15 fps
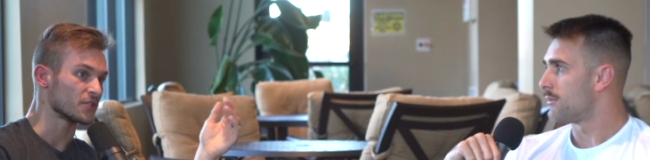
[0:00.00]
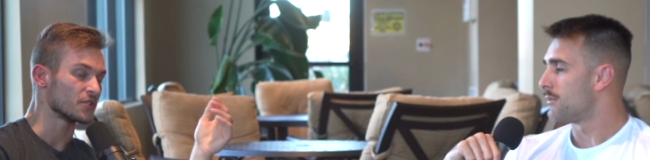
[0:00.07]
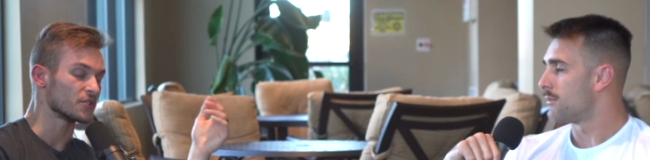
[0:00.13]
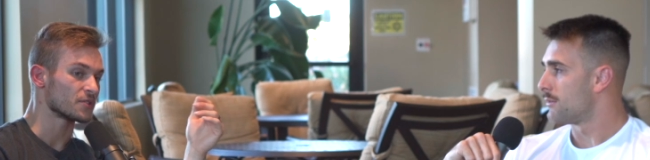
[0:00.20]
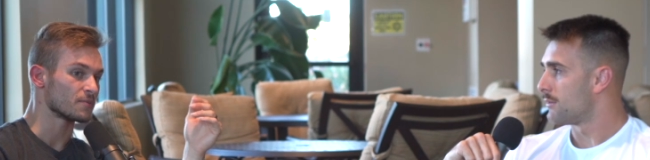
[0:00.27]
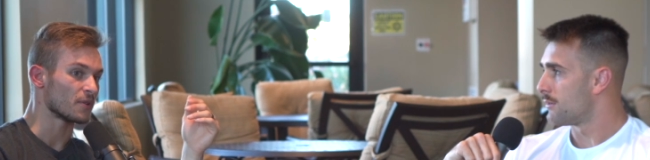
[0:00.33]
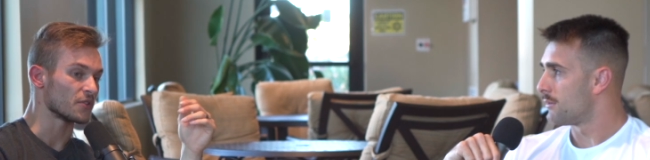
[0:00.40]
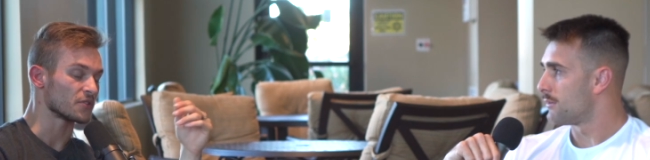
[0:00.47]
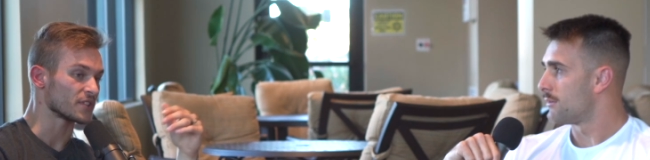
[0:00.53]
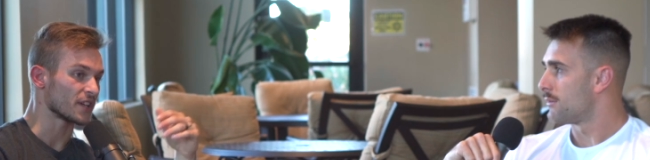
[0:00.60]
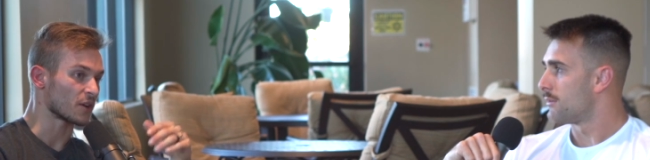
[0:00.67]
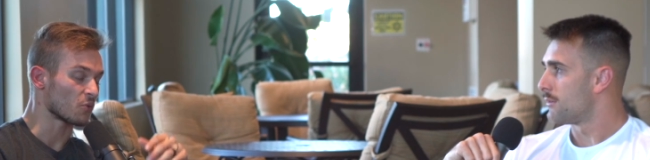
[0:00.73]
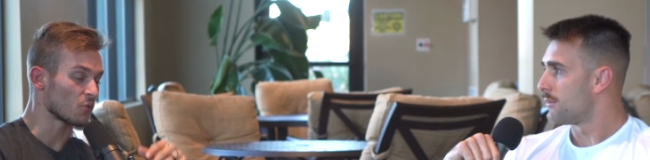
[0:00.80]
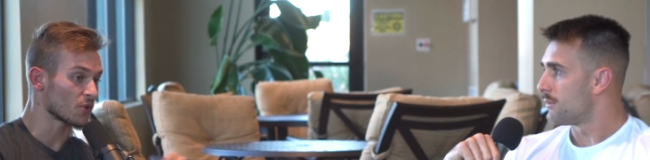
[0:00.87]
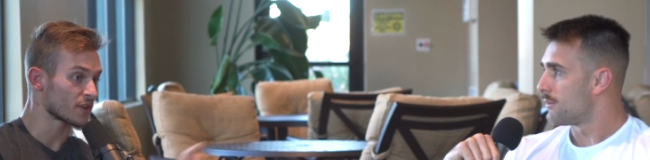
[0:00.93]
Speaker 1: used to post
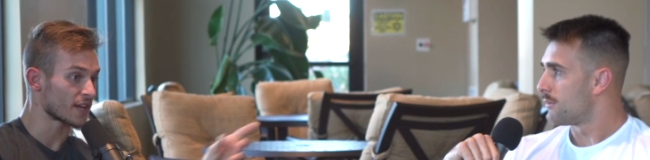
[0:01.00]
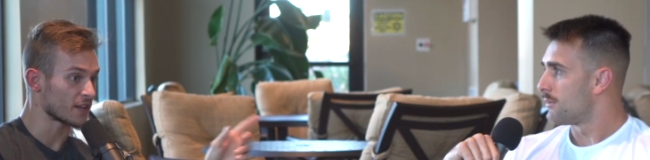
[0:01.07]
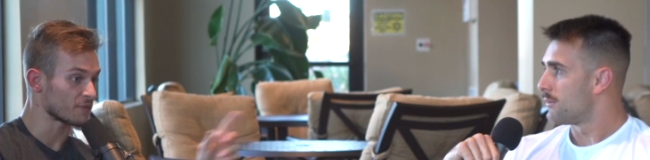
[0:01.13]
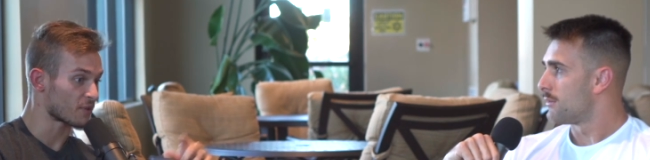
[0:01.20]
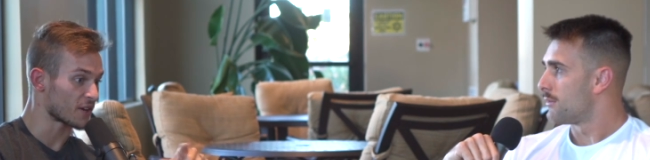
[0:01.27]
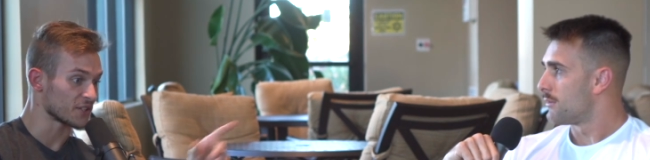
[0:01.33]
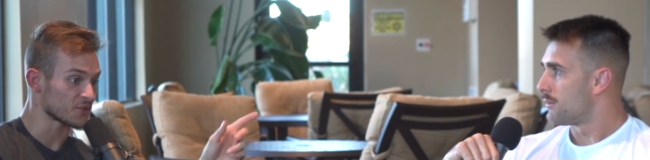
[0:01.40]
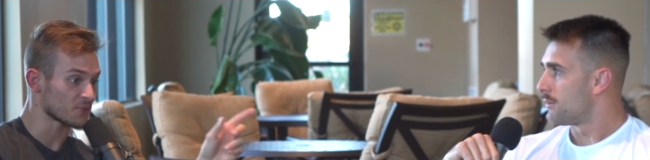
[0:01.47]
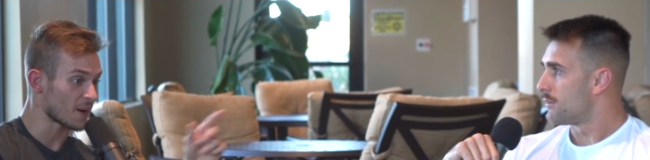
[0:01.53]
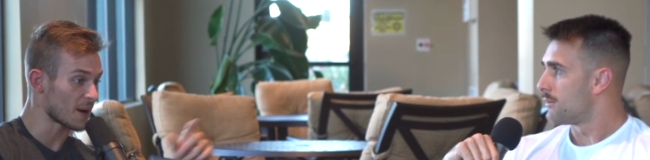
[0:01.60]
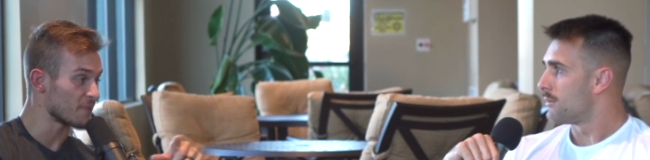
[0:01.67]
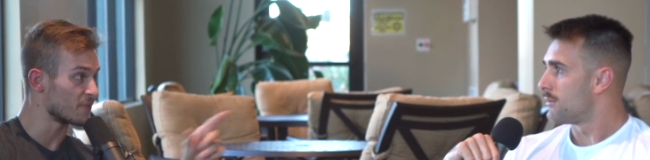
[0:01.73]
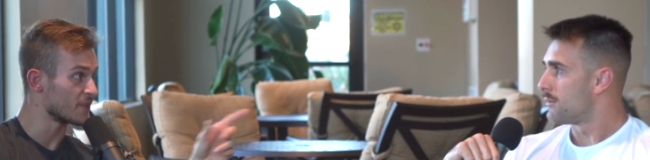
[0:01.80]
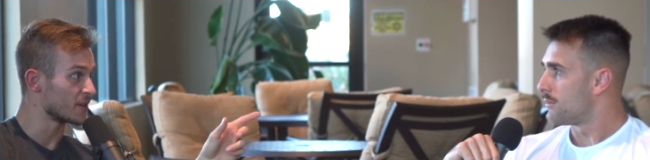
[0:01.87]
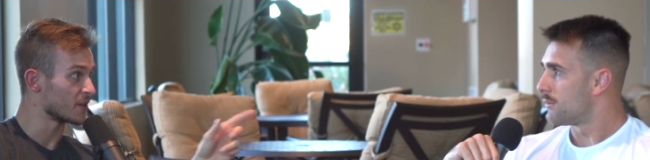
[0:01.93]
like workout price
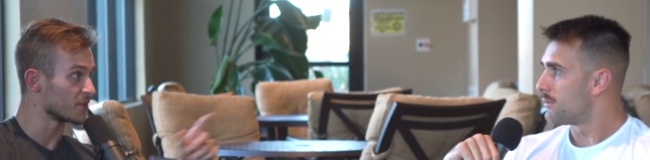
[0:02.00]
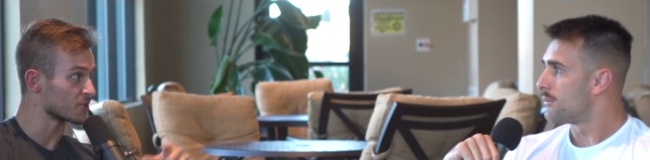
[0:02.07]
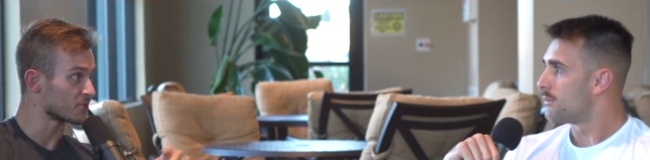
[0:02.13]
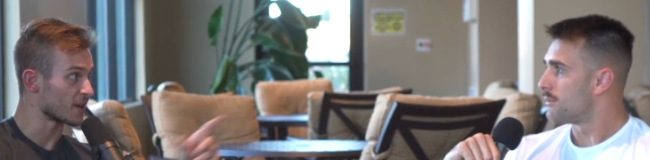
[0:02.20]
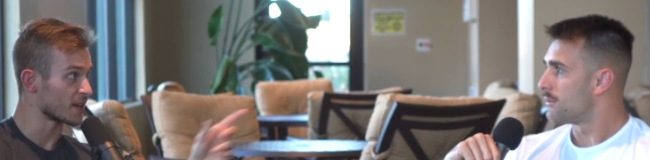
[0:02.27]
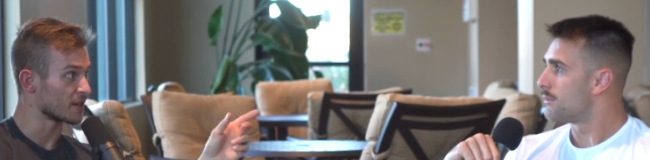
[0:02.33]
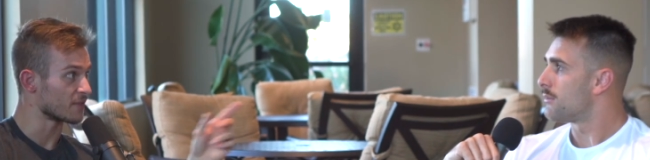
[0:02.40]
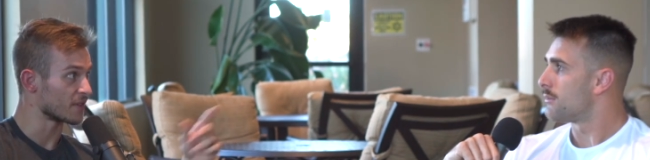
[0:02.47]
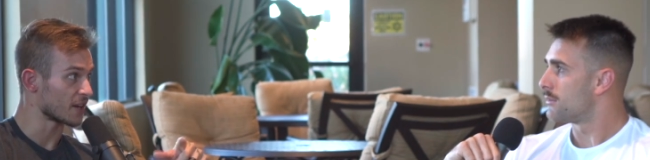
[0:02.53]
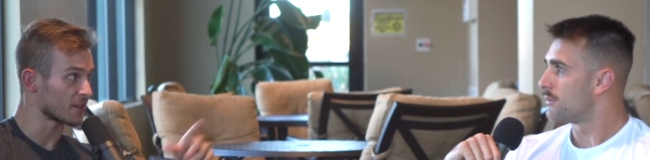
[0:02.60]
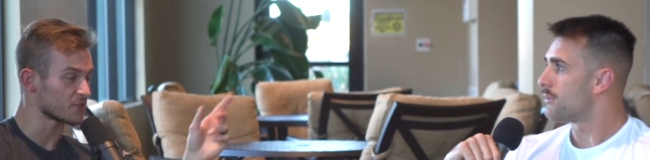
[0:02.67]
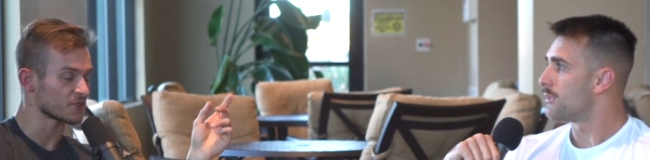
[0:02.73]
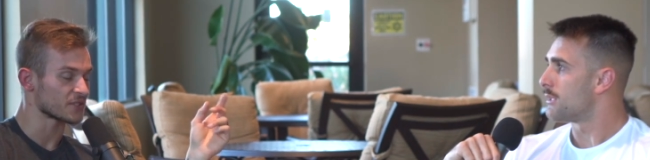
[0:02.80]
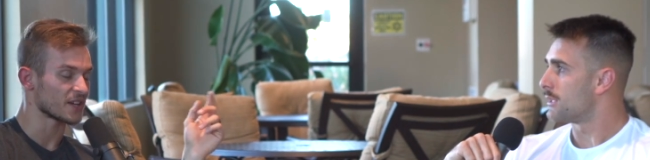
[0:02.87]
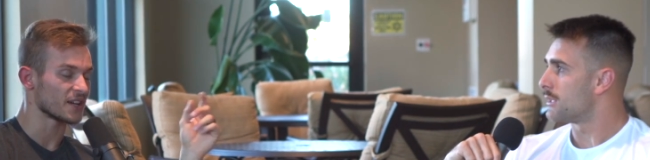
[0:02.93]
swipe videos right of an
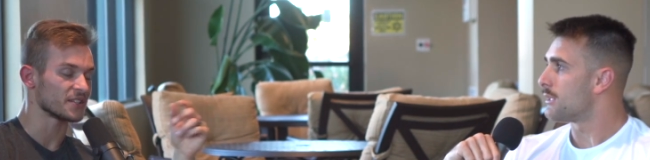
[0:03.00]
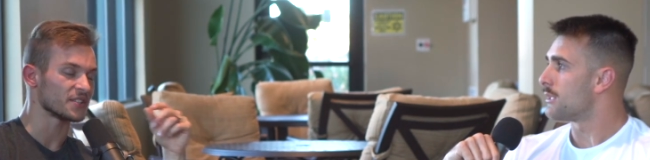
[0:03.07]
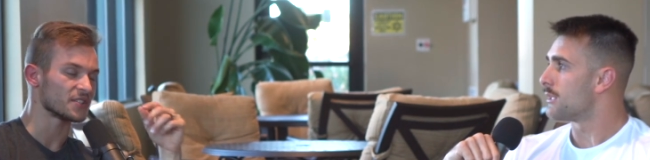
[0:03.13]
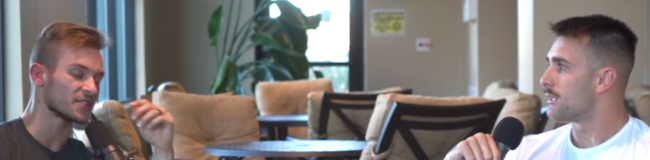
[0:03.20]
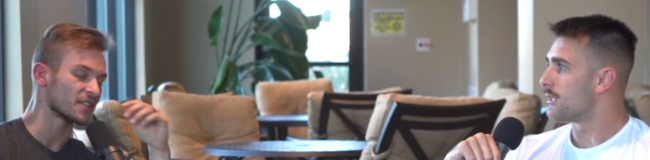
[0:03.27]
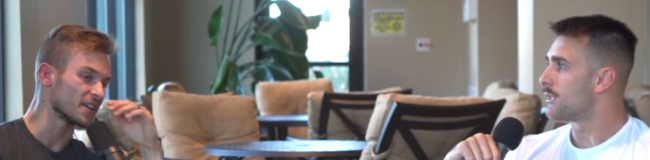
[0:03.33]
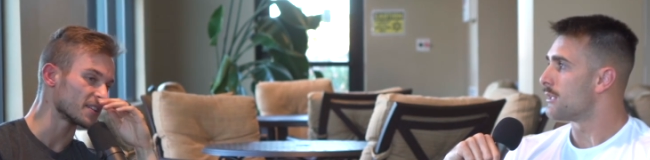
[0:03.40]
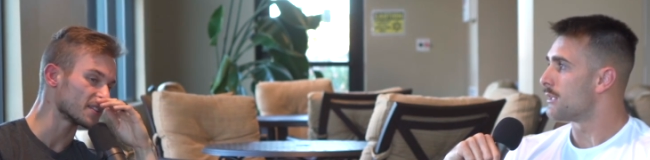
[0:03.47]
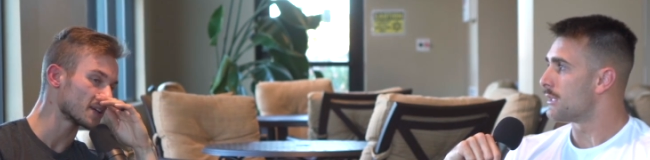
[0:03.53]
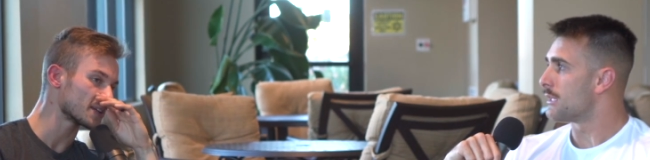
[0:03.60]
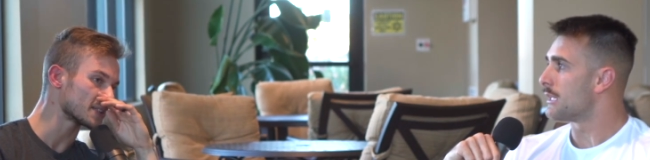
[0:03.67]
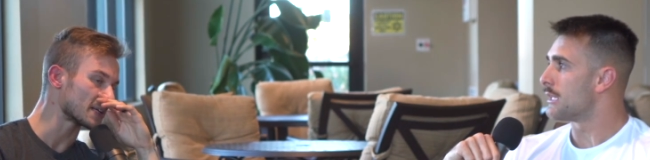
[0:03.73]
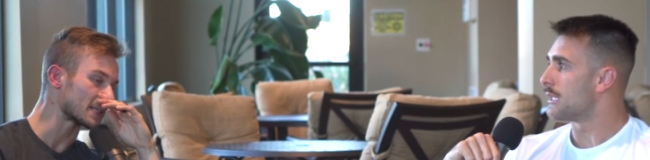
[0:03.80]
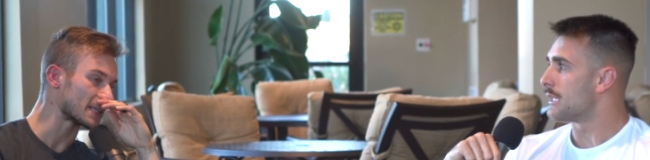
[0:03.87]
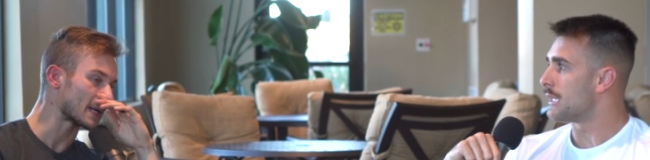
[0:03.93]
exercise each thing
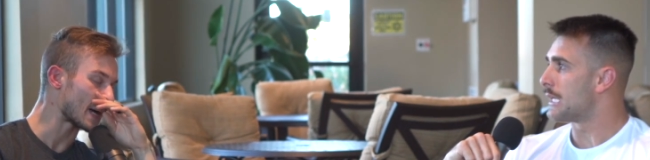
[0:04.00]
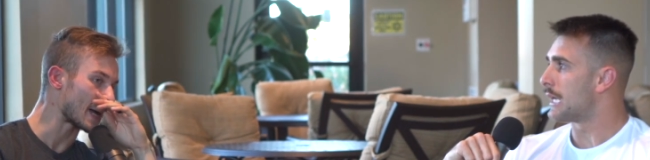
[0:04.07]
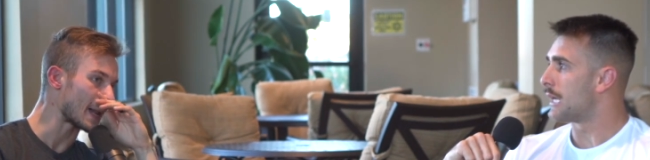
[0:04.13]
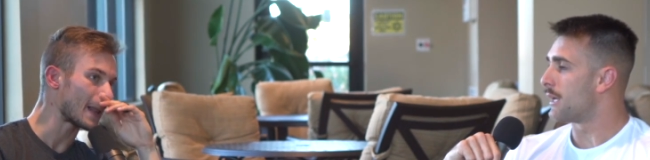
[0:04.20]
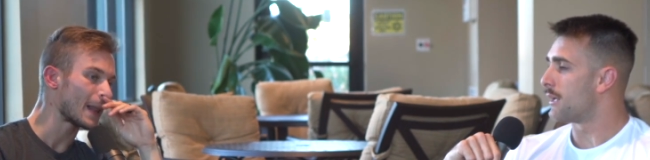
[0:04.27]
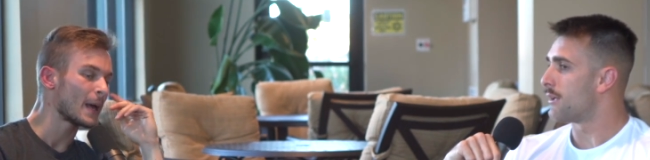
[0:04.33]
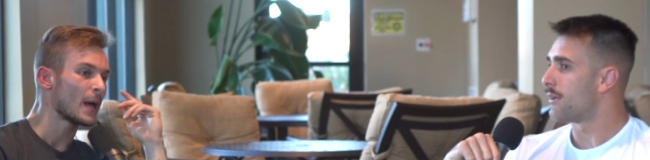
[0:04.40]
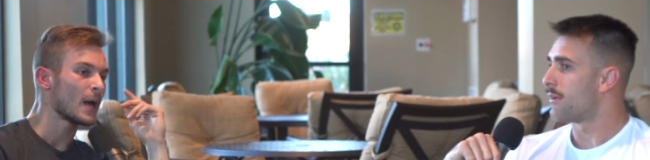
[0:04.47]
things like that yeah.